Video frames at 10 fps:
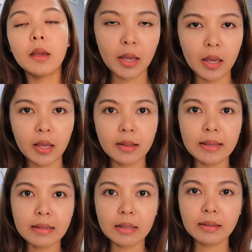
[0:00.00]
And
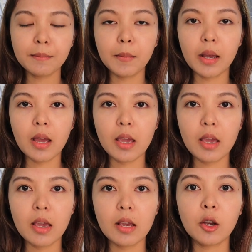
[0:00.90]
this is
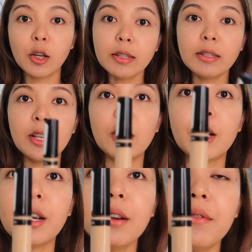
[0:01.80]
my
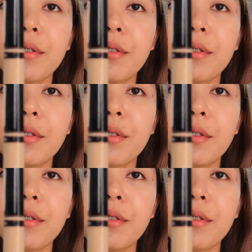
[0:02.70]
concealer